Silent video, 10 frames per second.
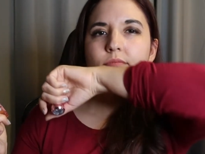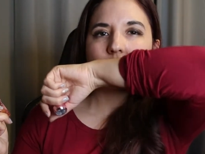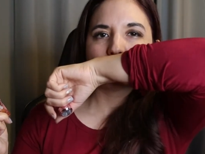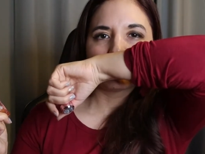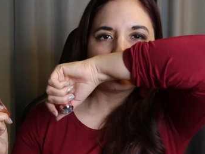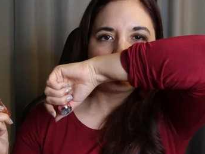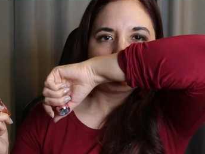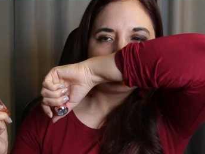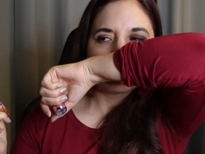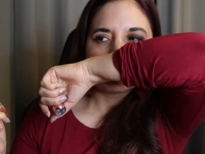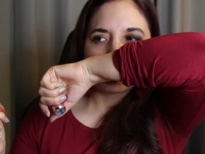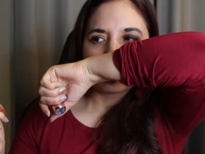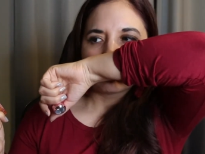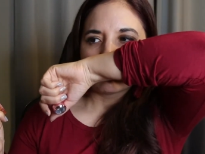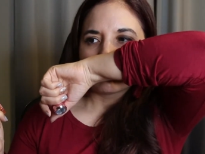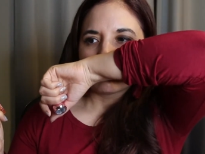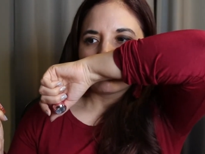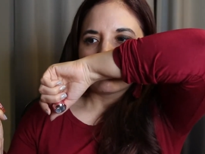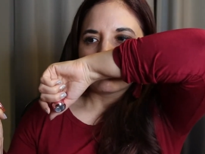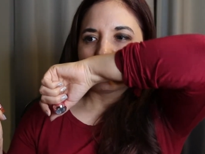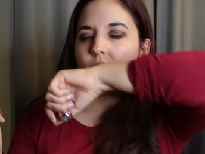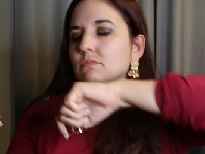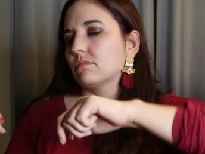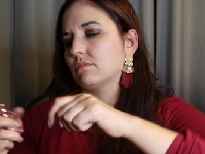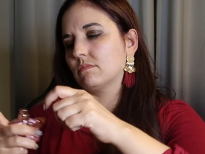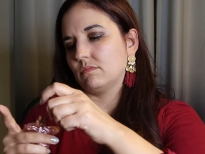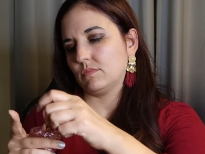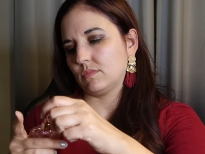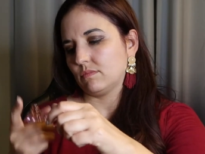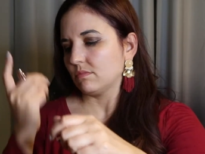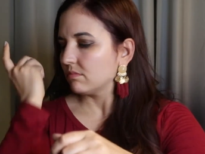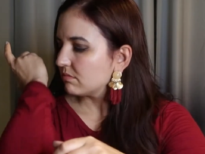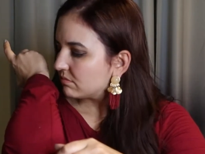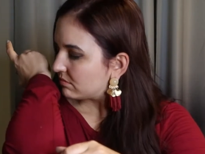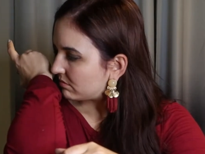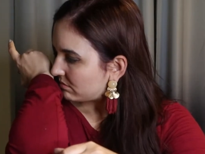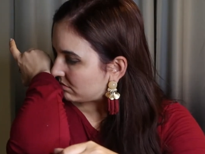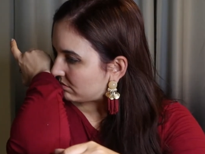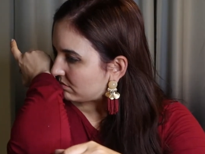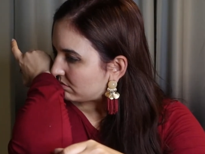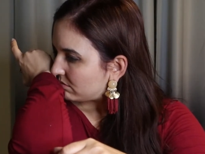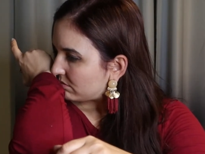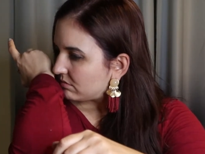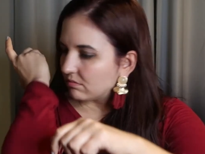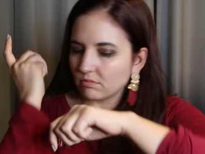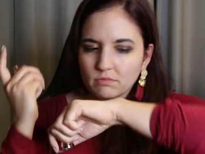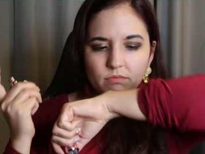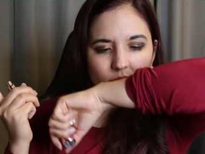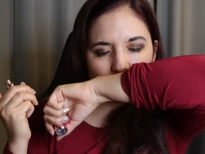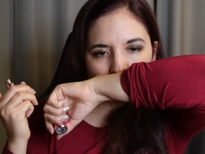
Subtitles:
No one is speaking in this clip.